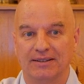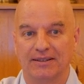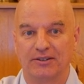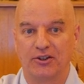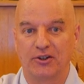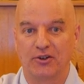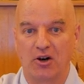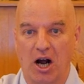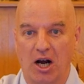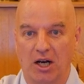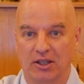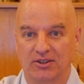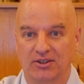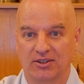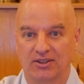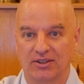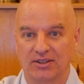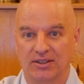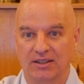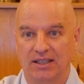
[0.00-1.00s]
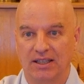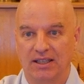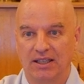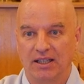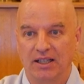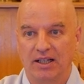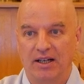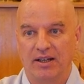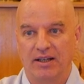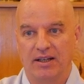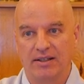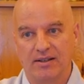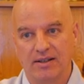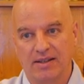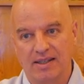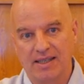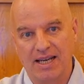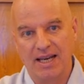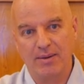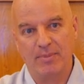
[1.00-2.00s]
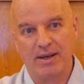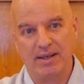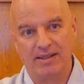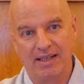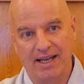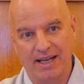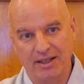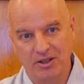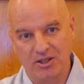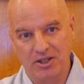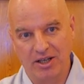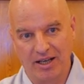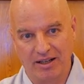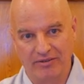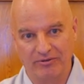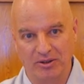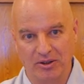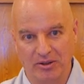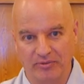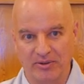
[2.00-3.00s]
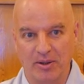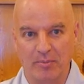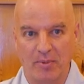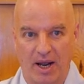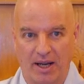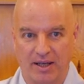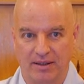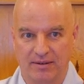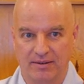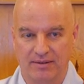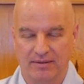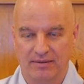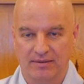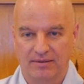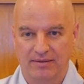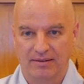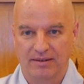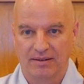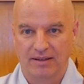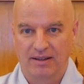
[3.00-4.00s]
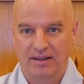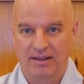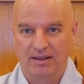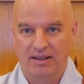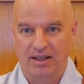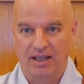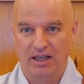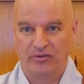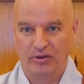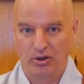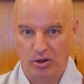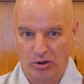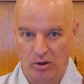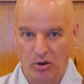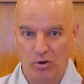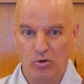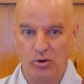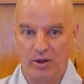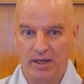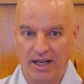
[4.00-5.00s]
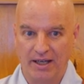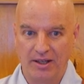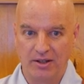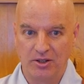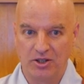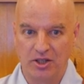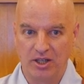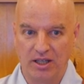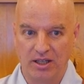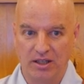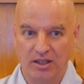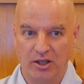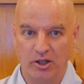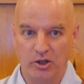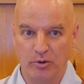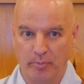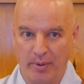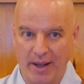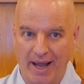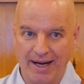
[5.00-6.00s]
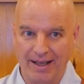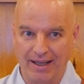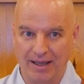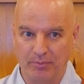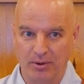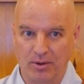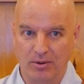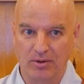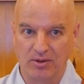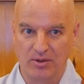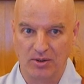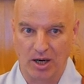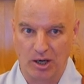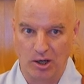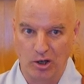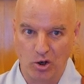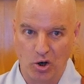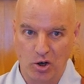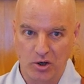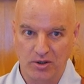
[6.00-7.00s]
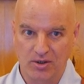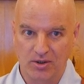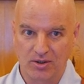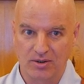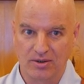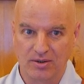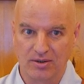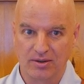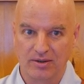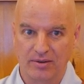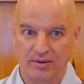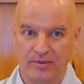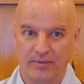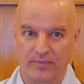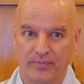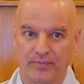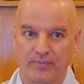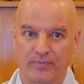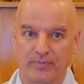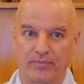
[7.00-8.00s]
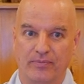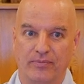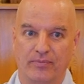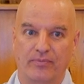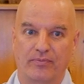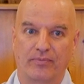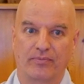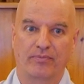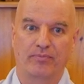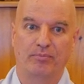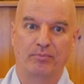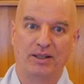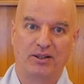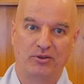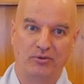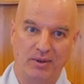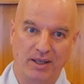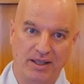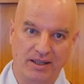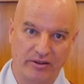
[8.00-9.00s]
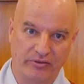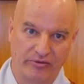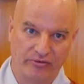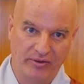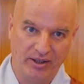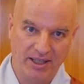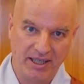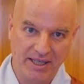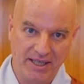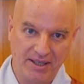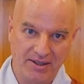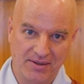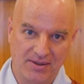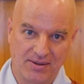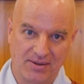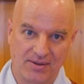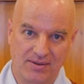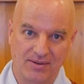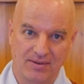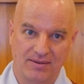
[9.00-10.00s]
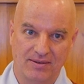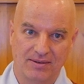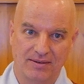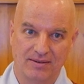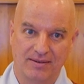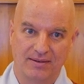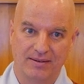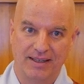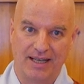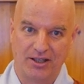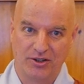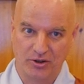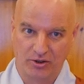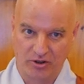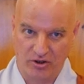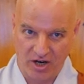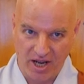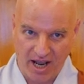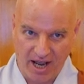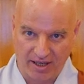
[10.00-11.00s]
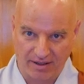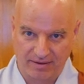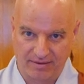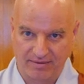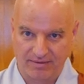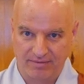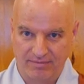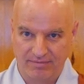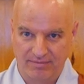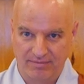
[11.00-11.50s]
the rocks. It's the same as the energy level of the mind. If you're low on energy, you panic because you are lost between the feelings that you create,